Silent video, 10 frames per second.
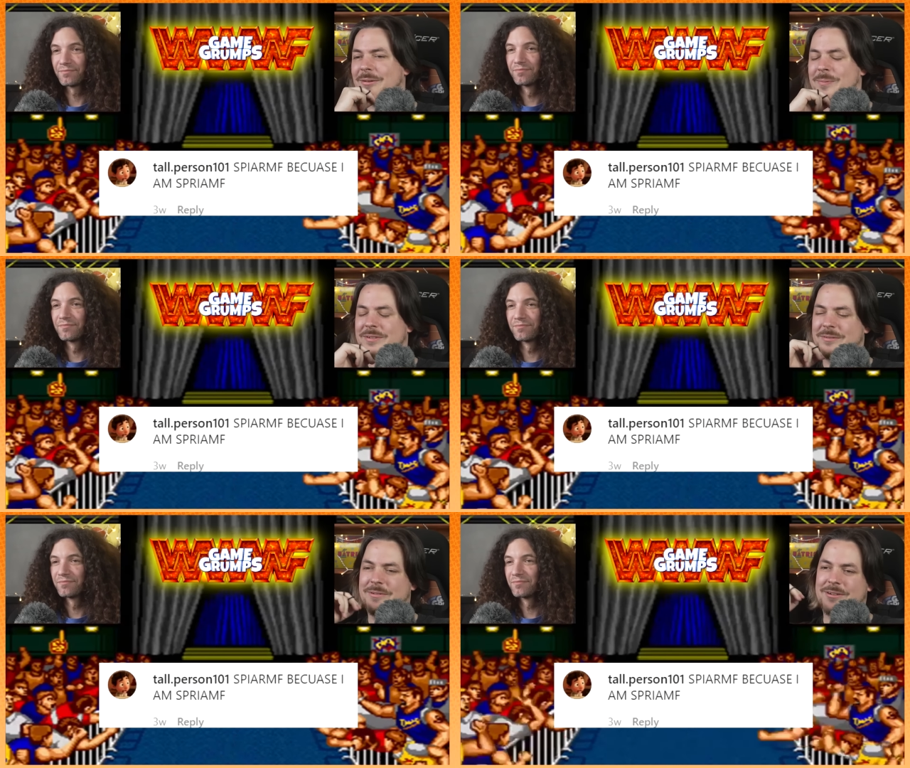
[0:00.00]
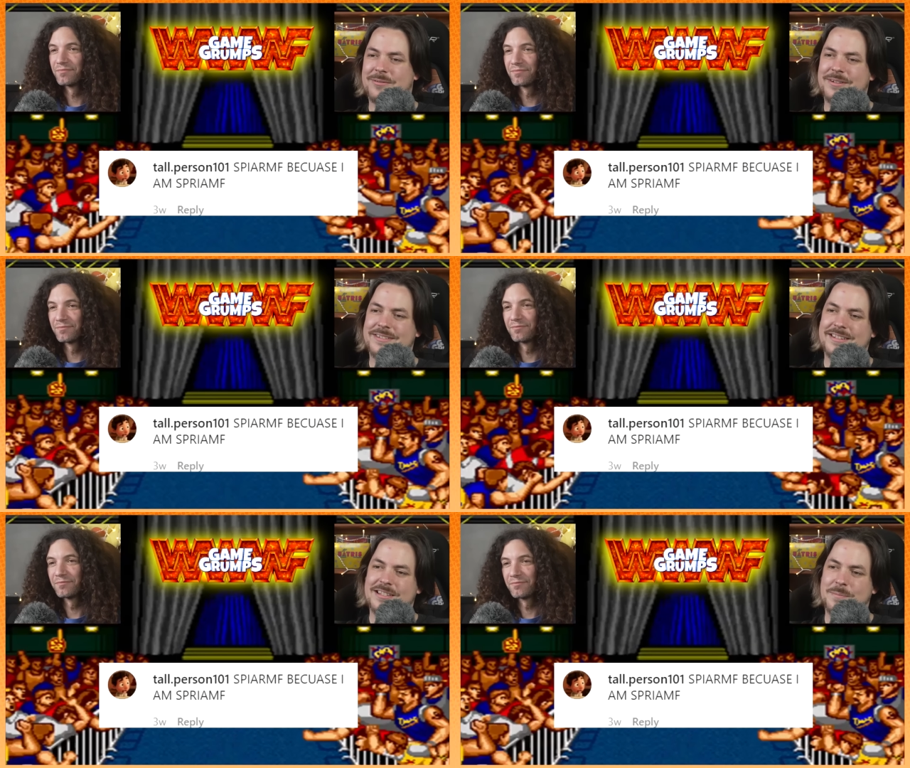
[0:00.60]
Speaker 1: tall person
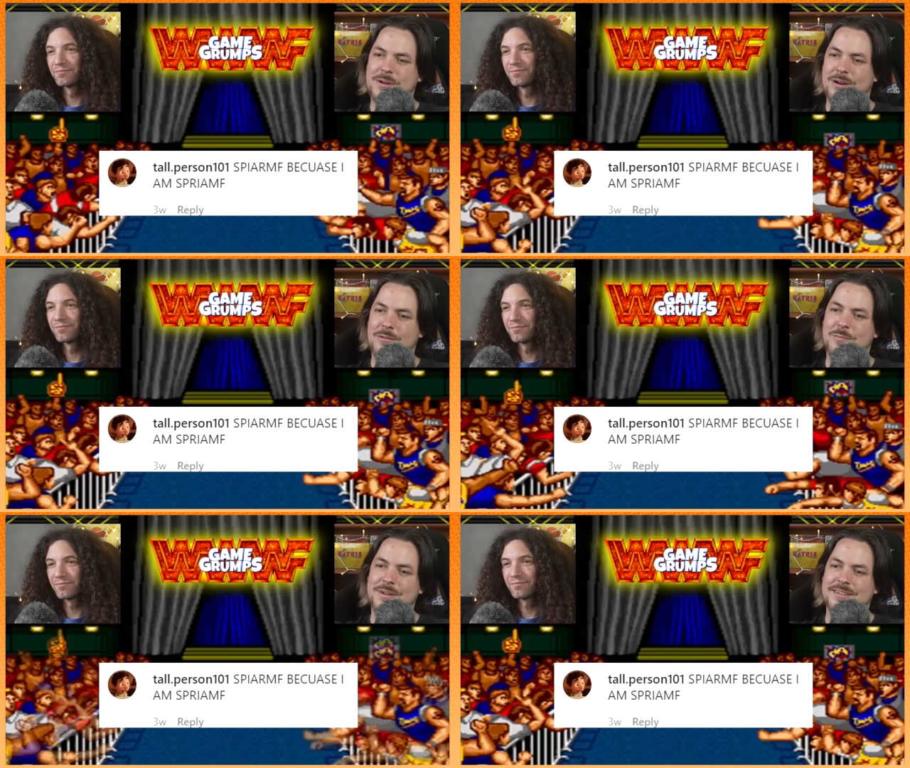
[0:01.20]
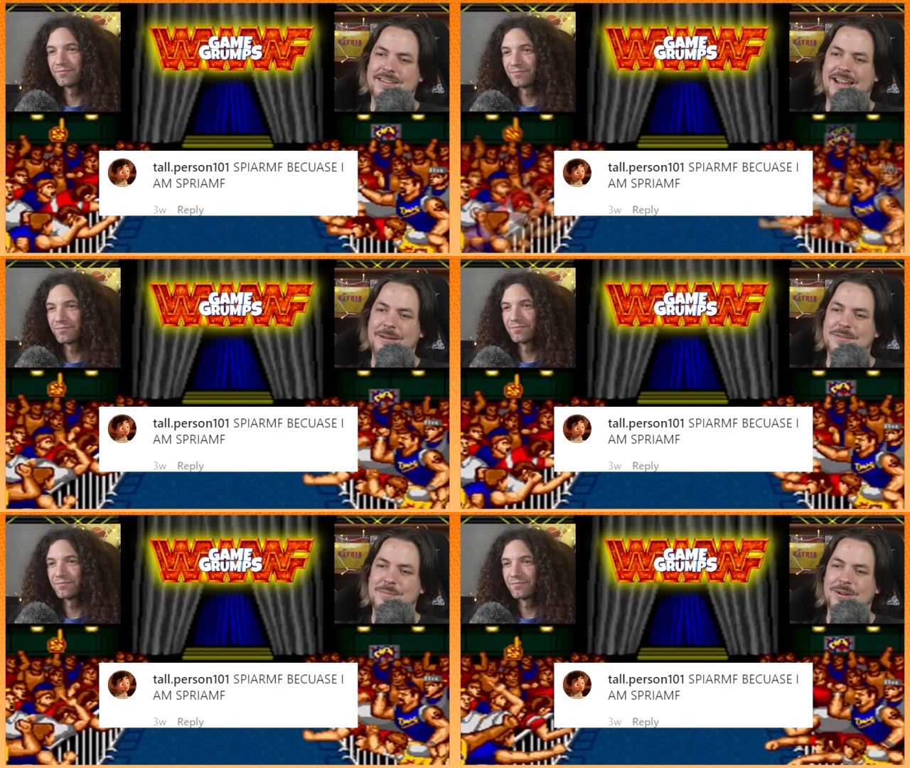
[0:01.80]
101 says Spiarmf because
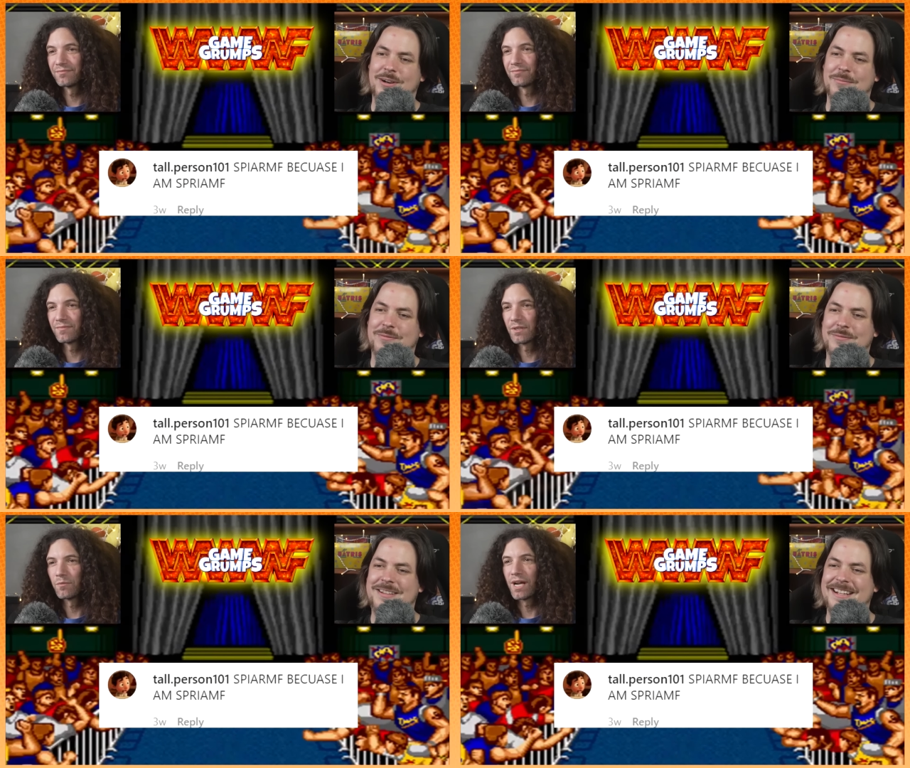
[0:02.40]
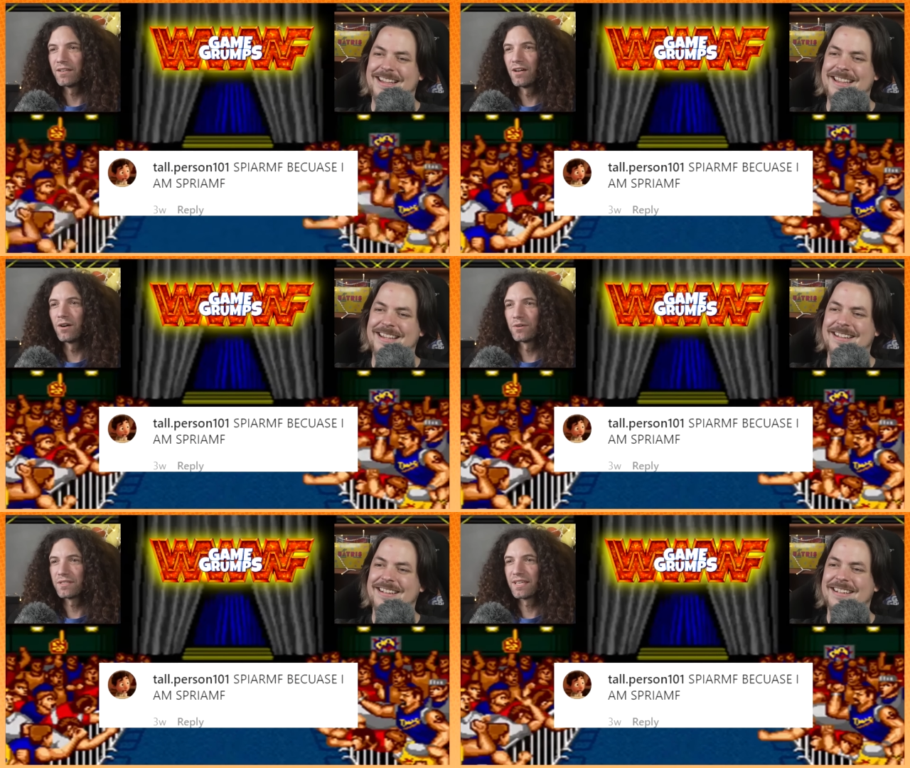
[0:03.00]
I am Spiarmf.
Speaker 2: Wait,
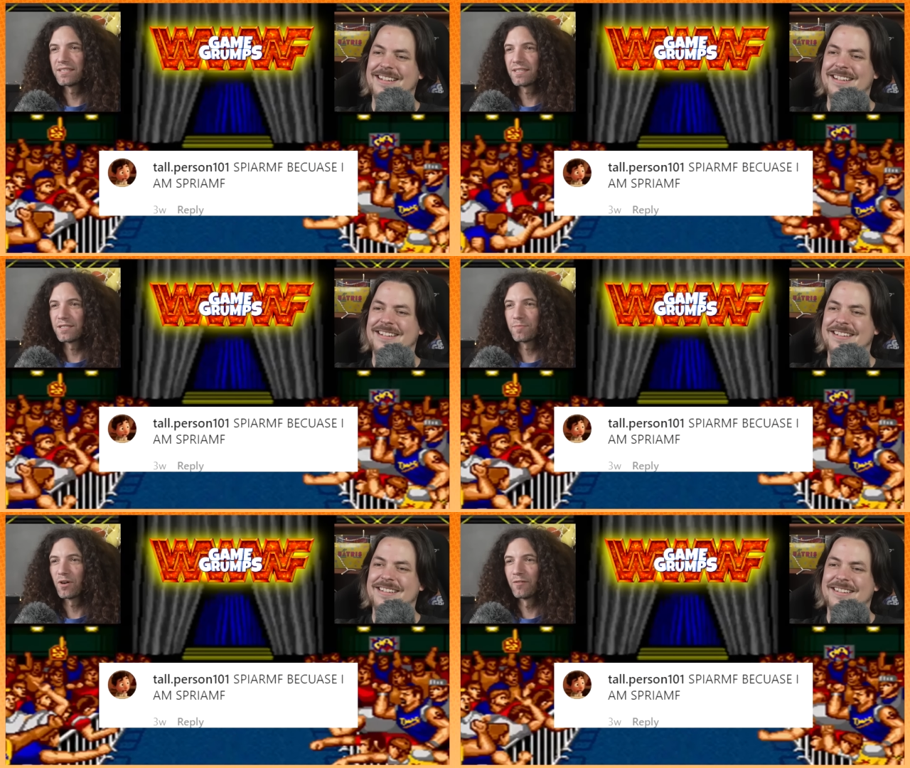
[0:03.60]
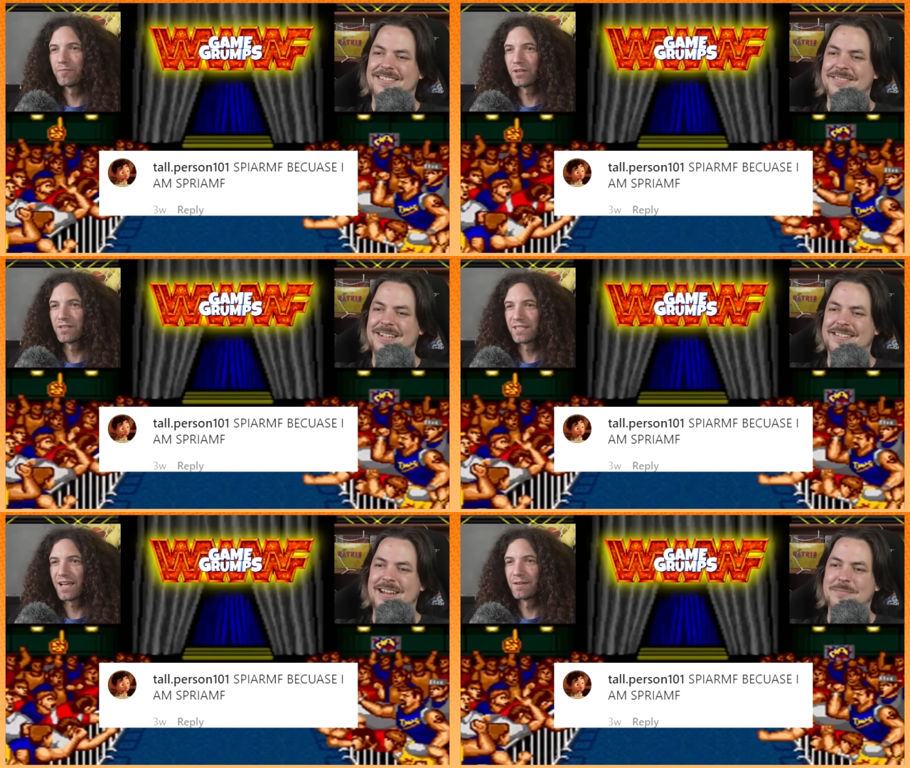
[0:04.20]
no, they said Spiarmf
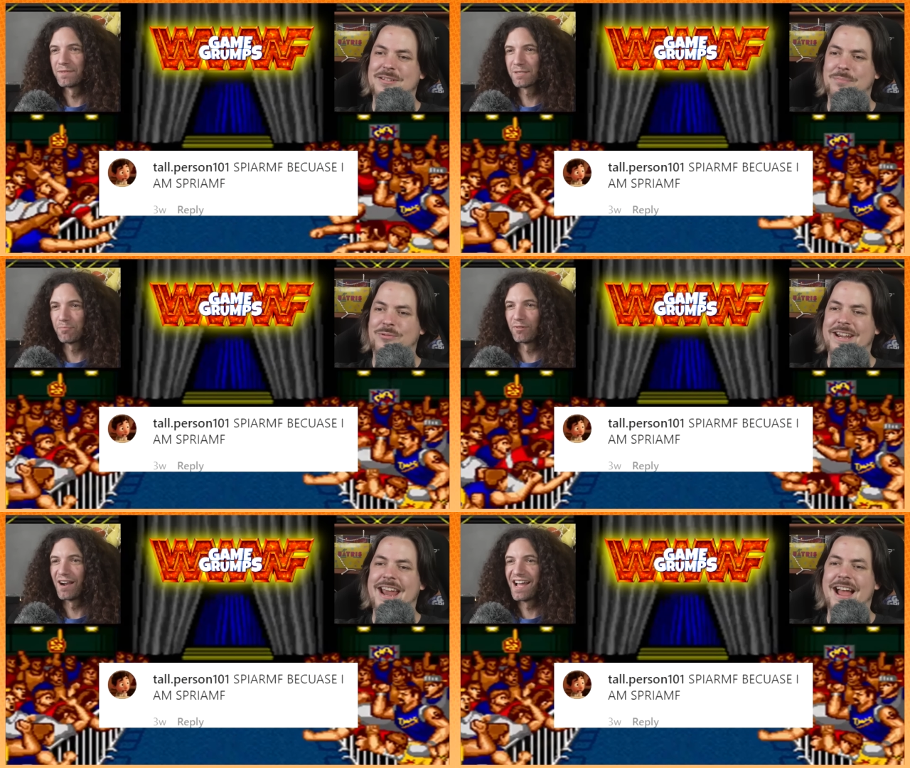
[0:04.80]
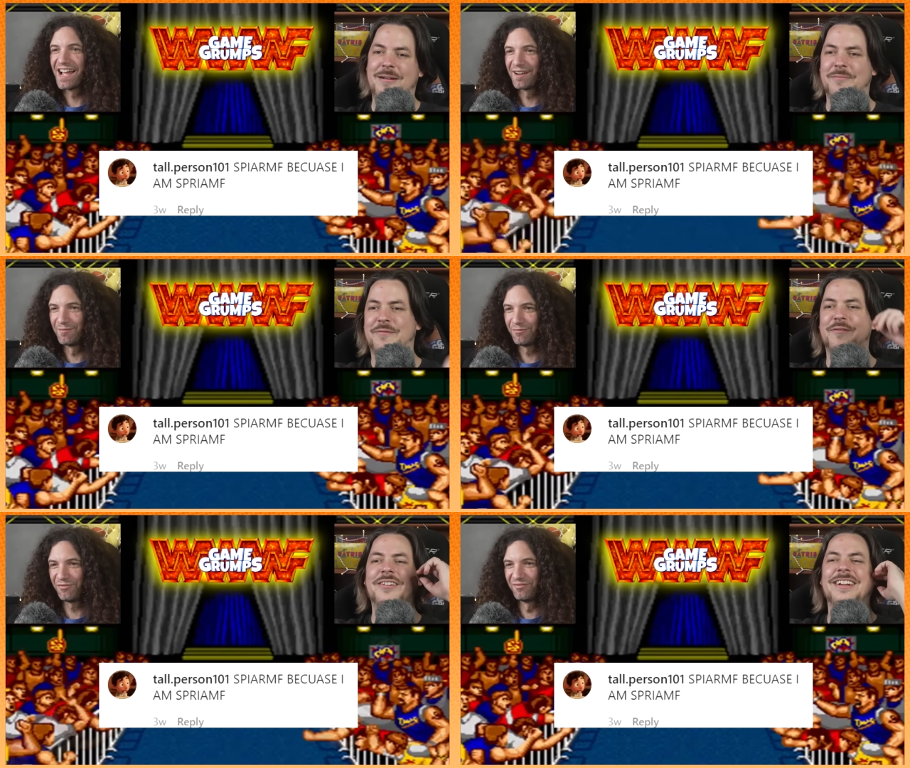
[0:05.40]
because, because I am
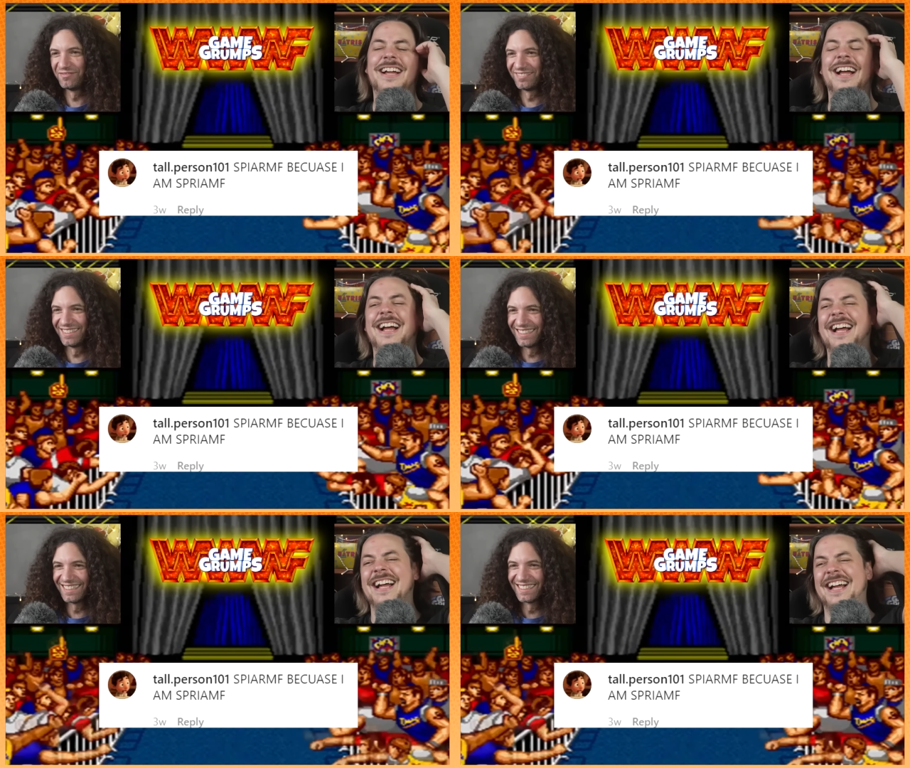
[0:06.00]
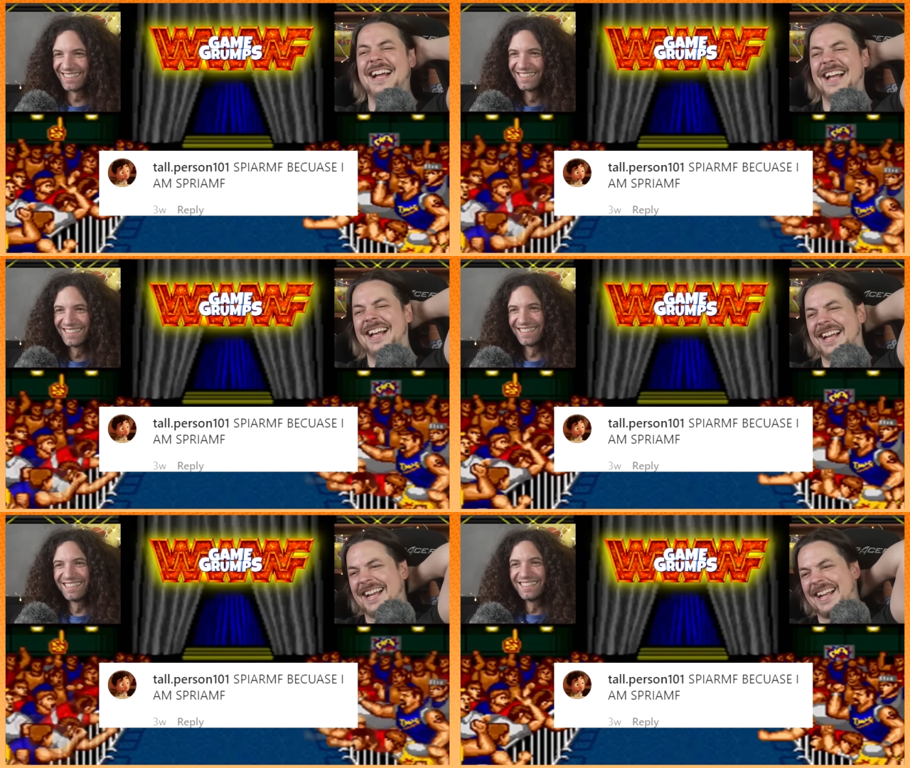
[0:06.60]
Spiarmf.